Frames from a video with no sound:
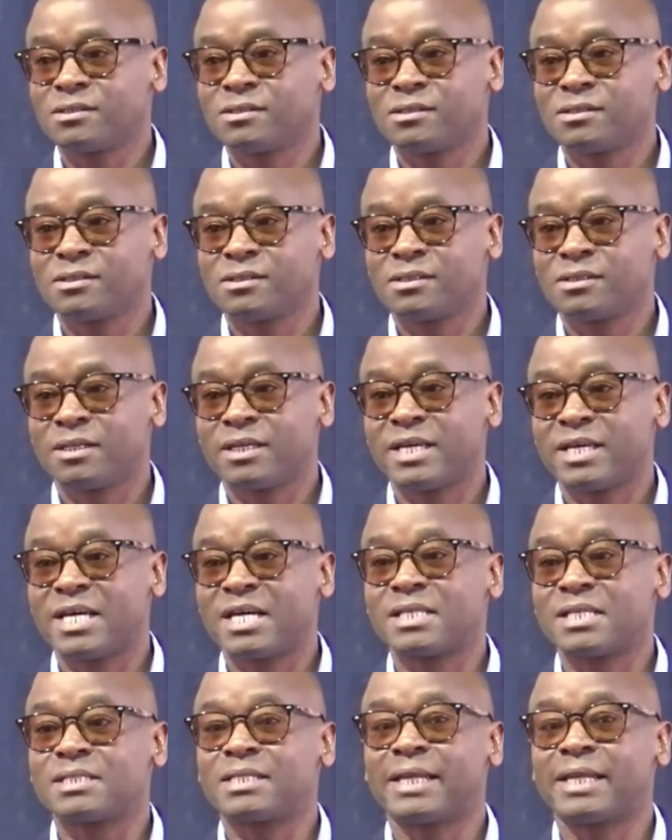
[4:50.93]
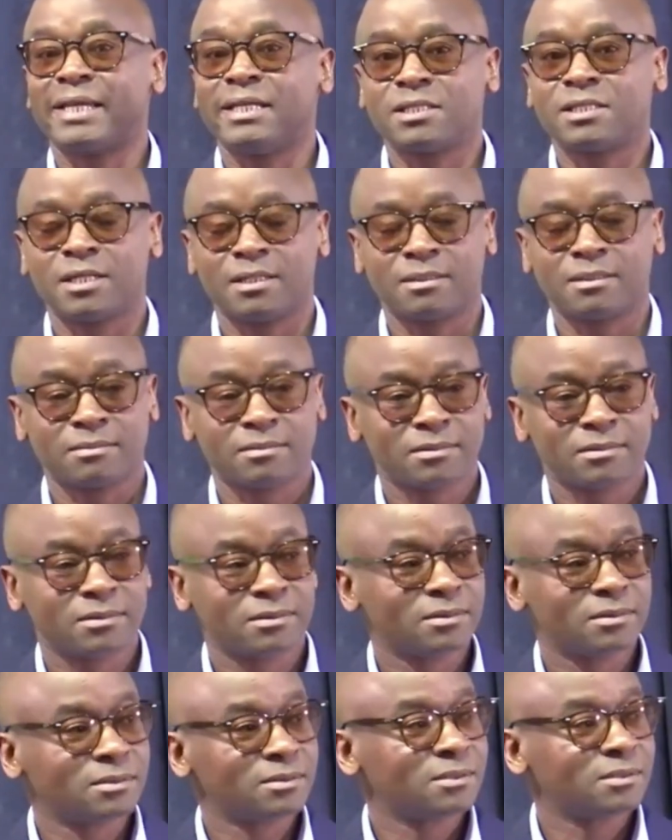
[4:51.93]
years later,
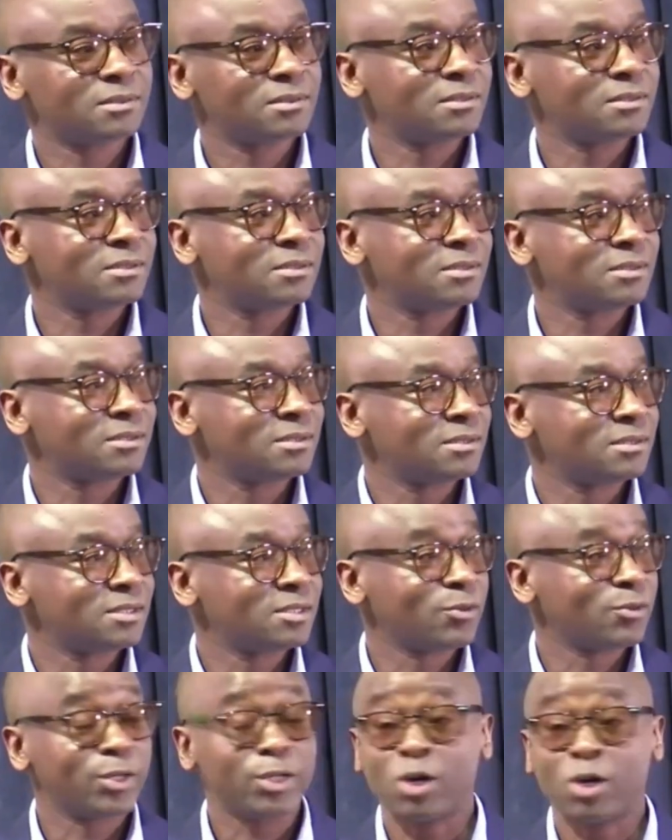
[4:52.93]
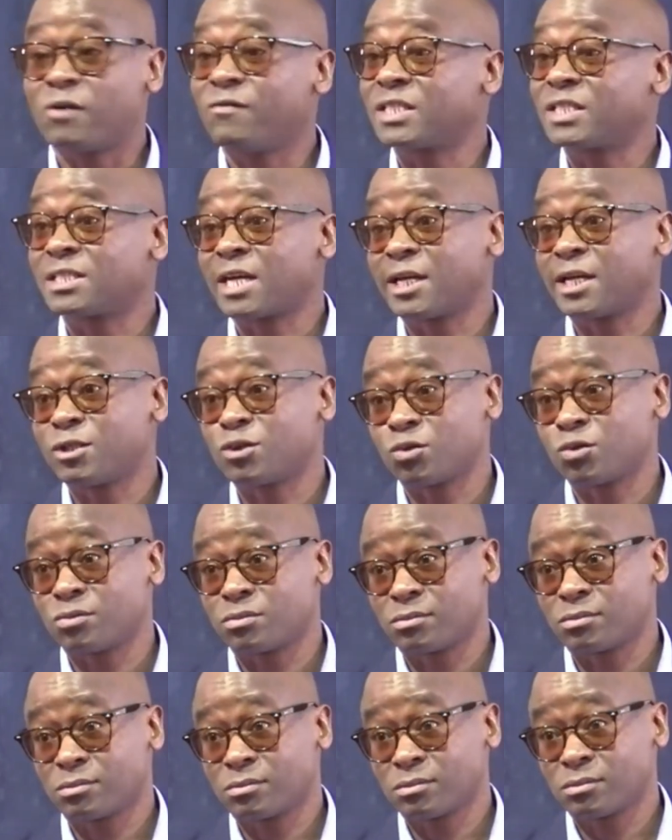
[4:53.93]
we don't have a title
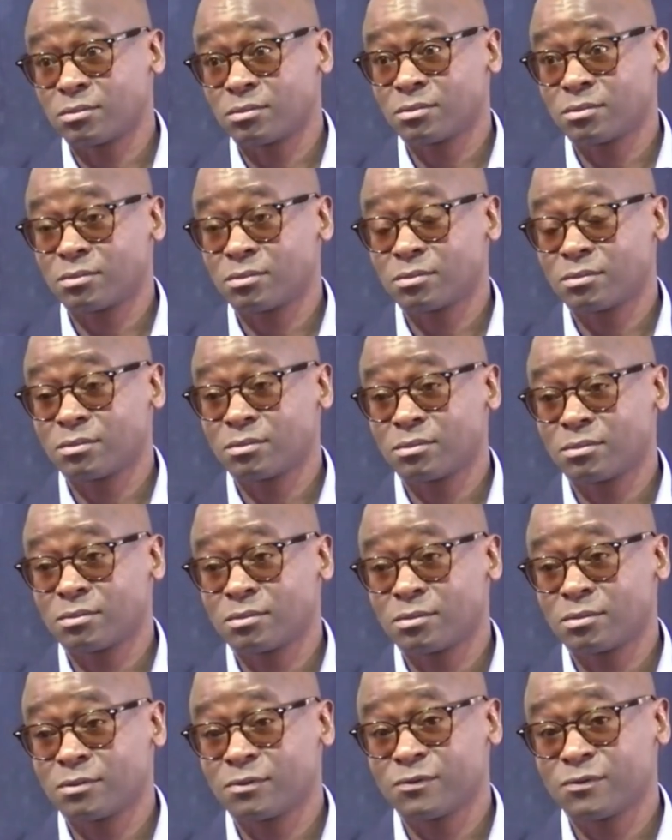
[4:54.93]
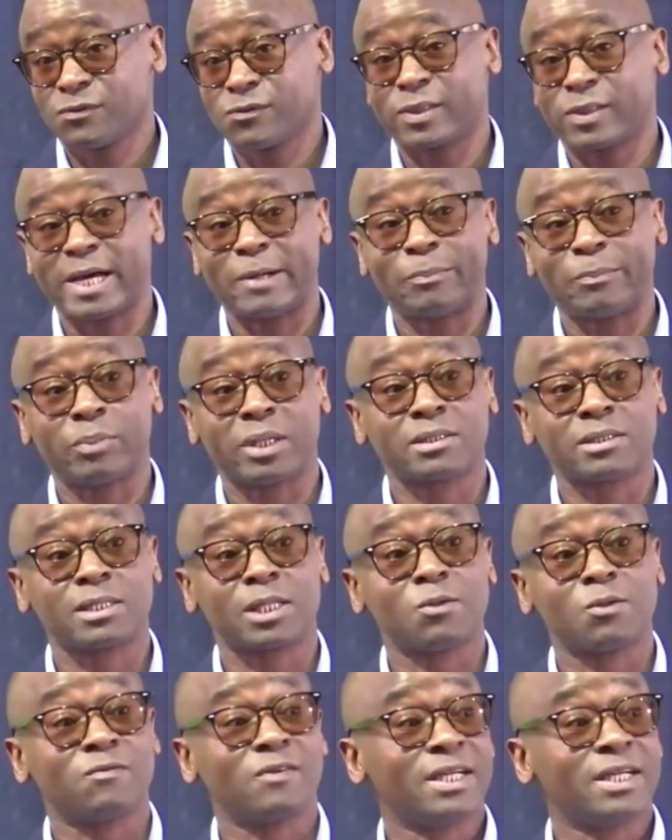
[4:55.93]
for that parcel of land.